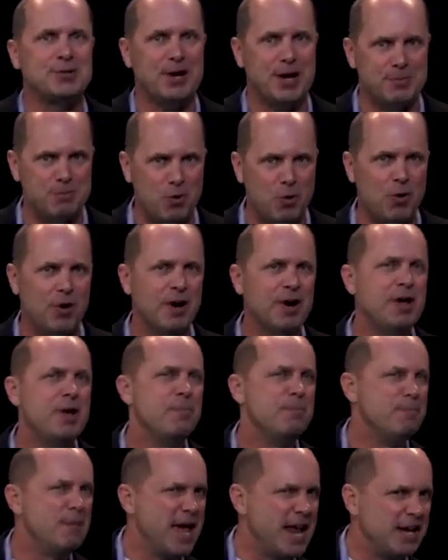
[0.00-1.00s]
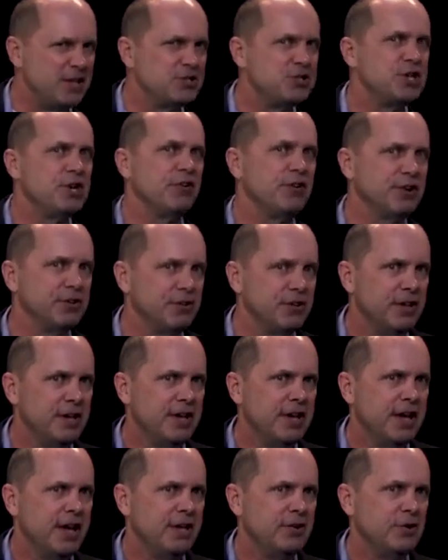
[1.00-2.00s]
you get more managerial
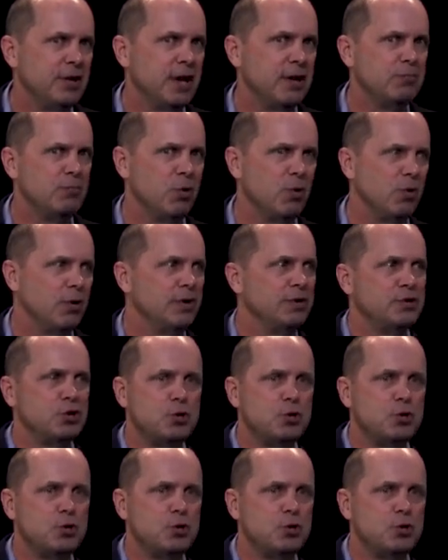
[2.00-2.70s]
and you get more